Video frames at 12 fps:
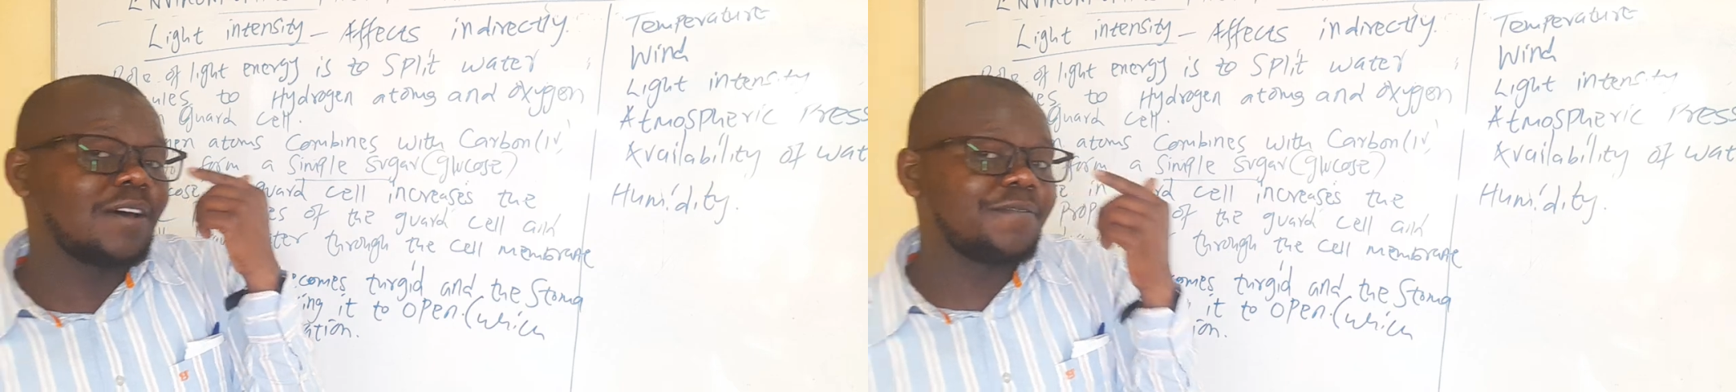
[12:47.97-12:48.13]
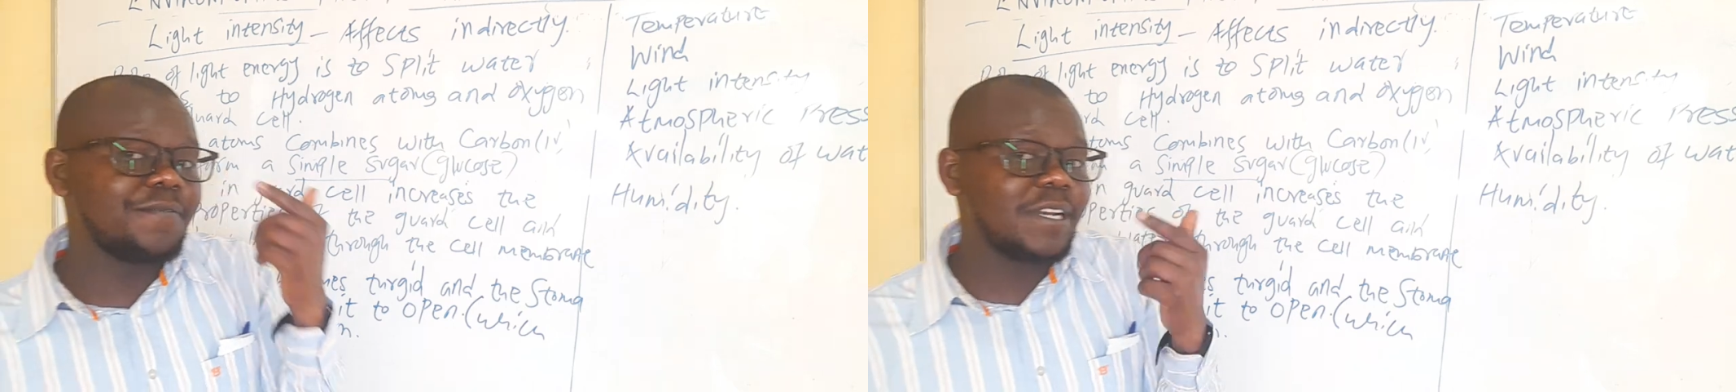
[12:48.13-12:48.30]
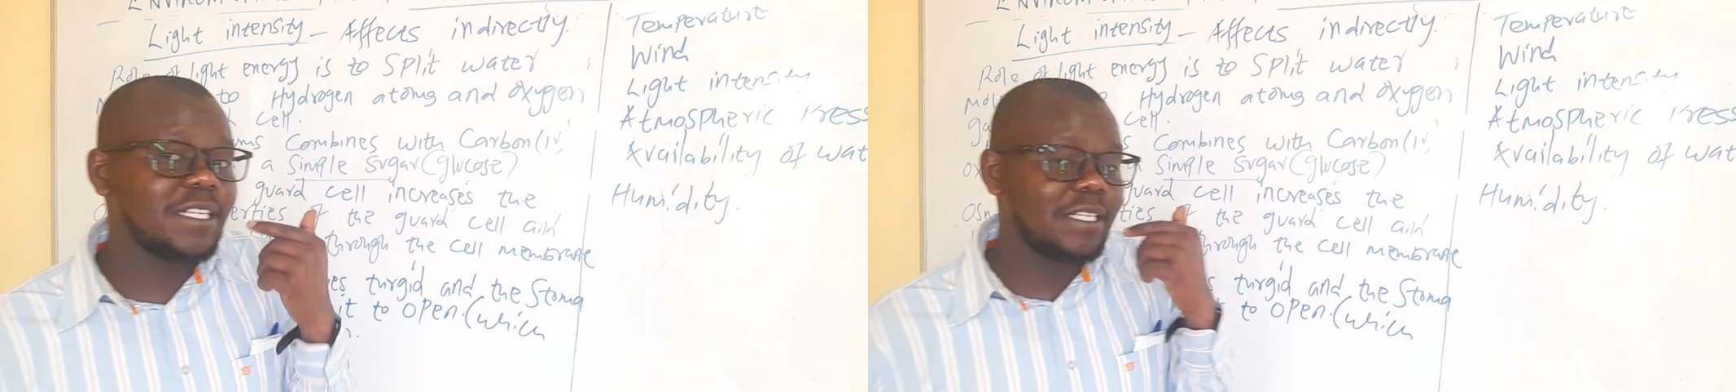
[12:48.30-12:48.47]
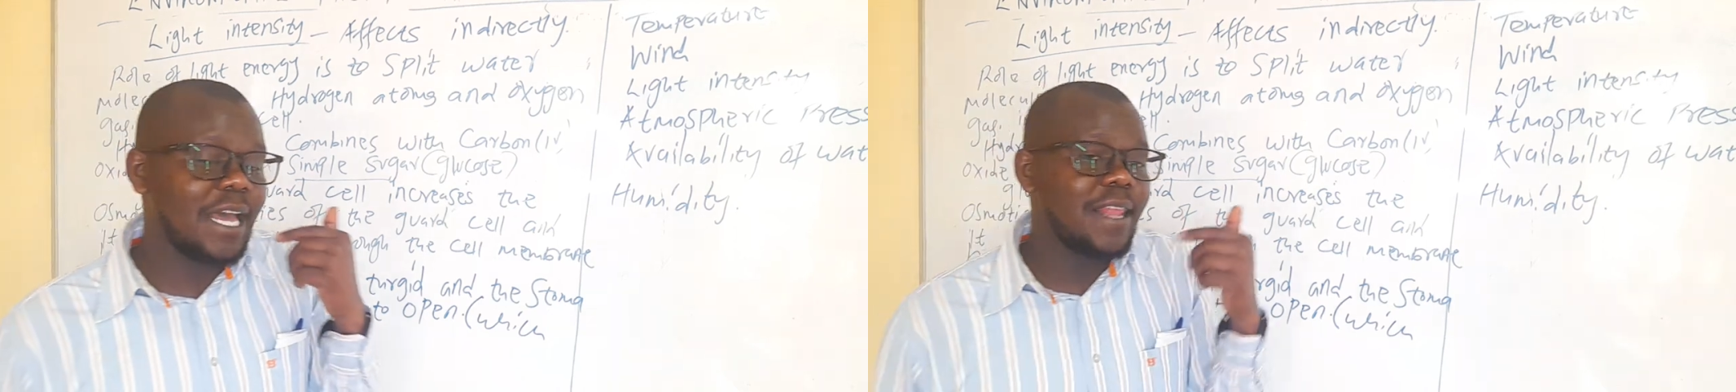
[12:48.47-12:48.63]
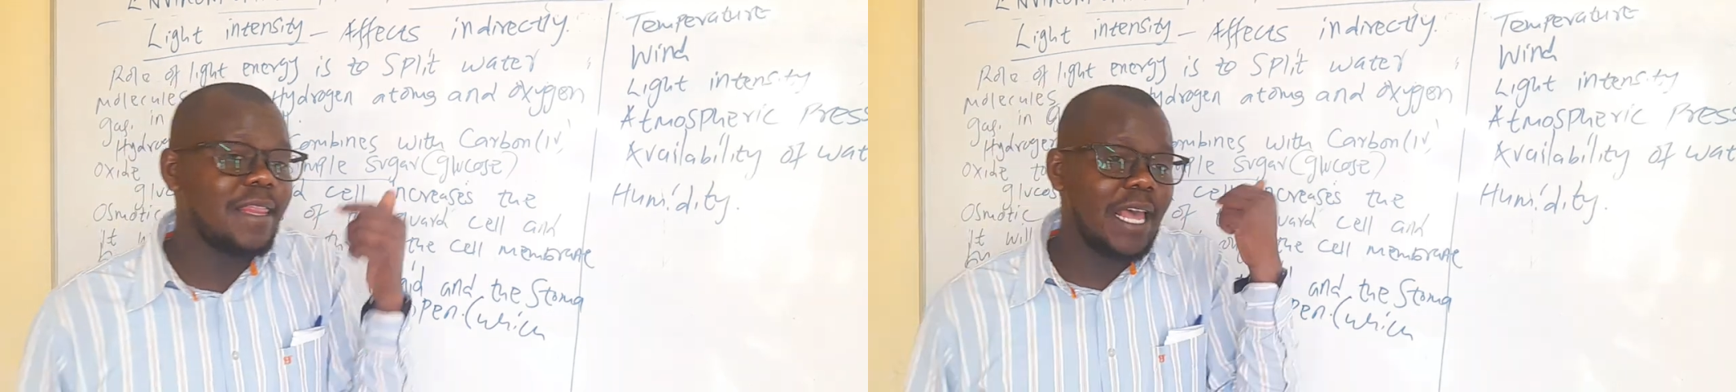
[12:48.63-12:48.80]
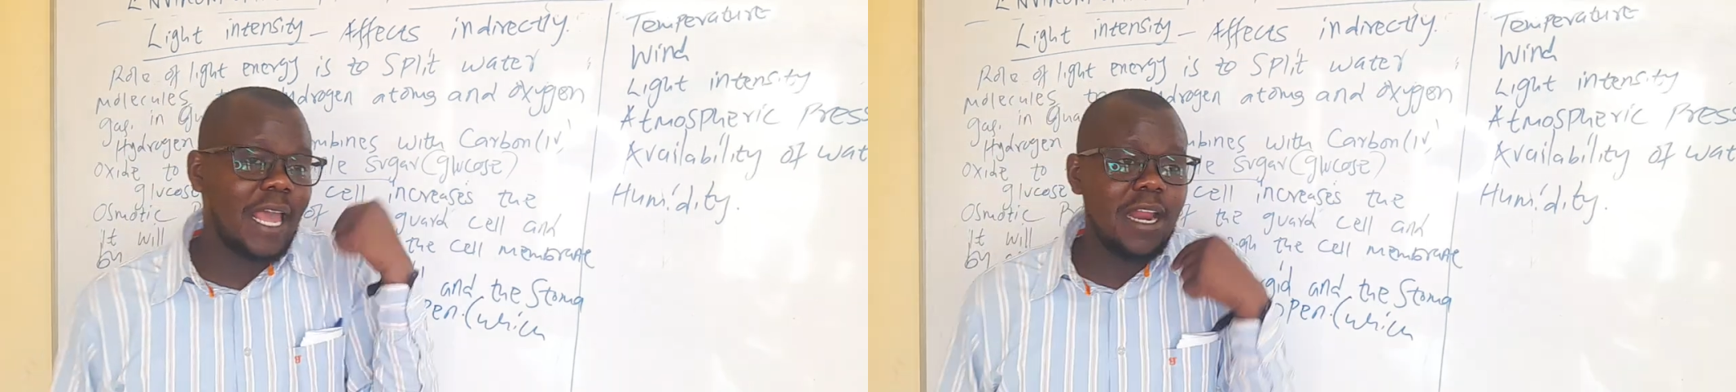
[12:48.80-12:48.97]
affect at
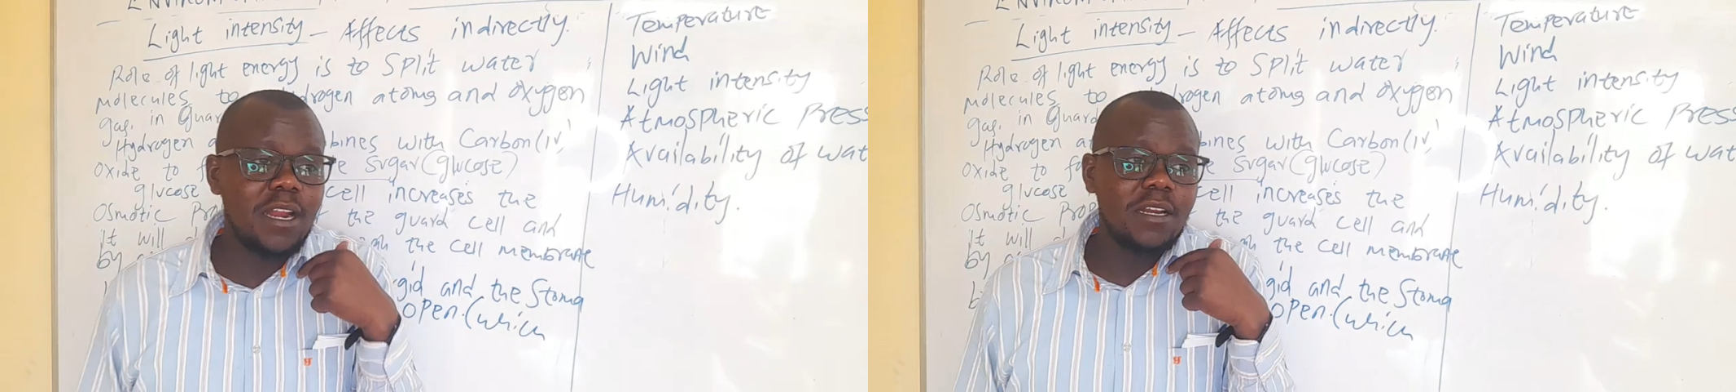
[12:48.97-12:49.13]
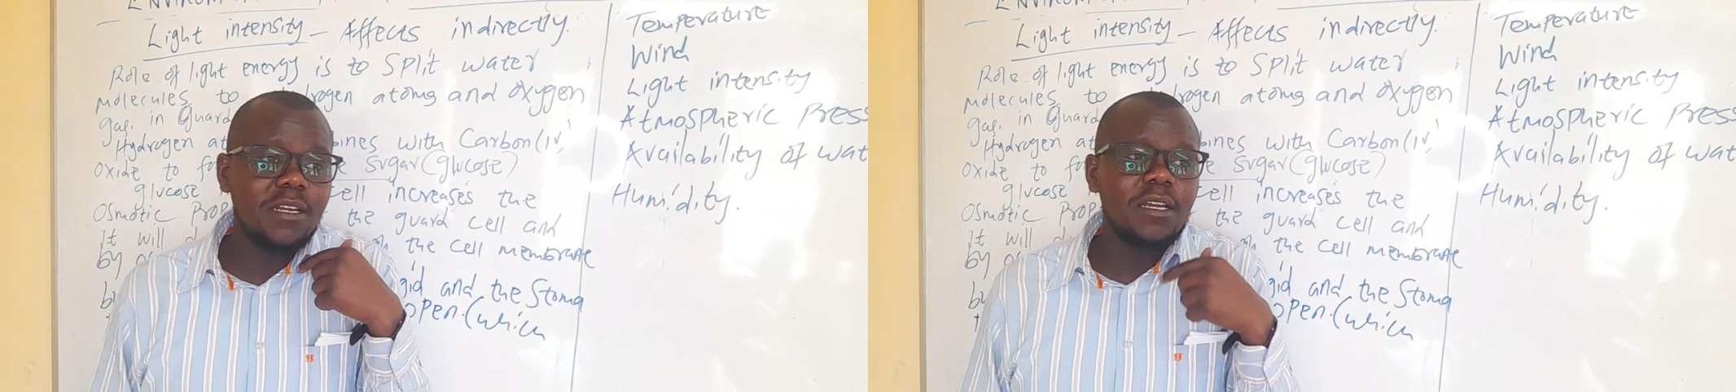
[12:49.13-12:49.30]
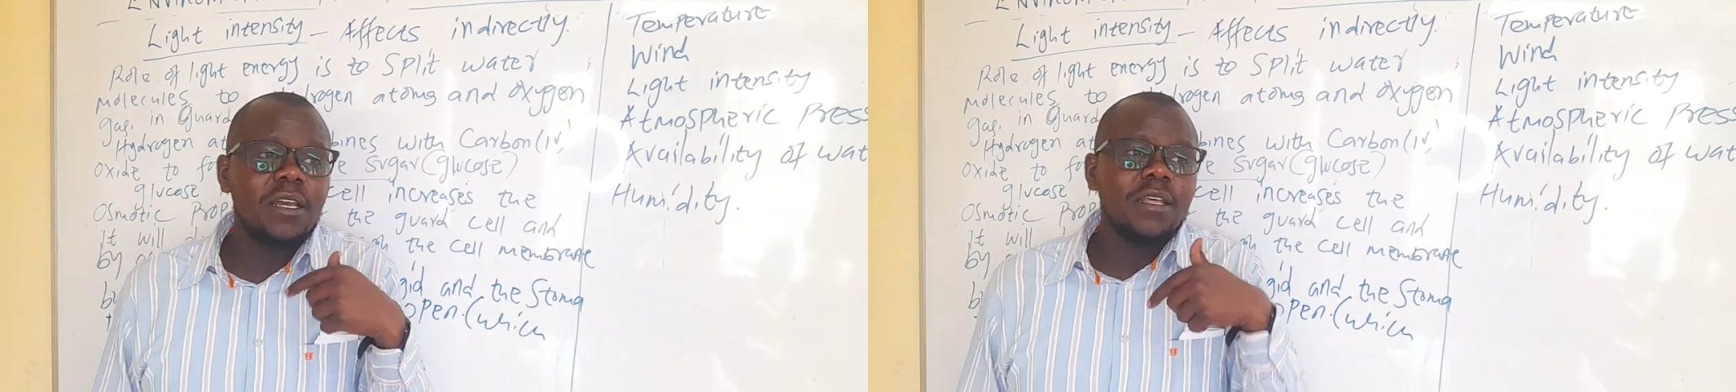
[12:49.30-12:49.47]
the end